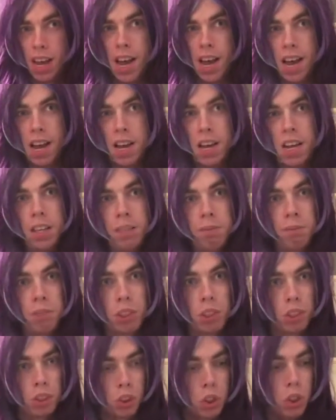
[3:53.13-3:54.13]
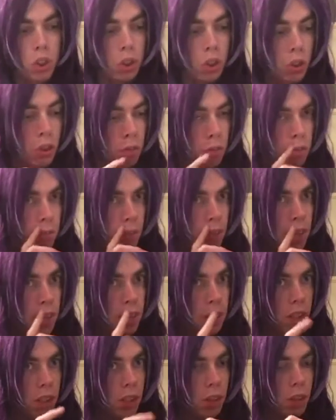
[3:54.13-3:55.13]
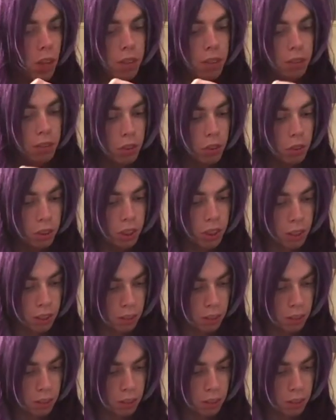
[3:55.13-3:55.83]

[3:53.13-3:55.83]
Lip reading: And so I go after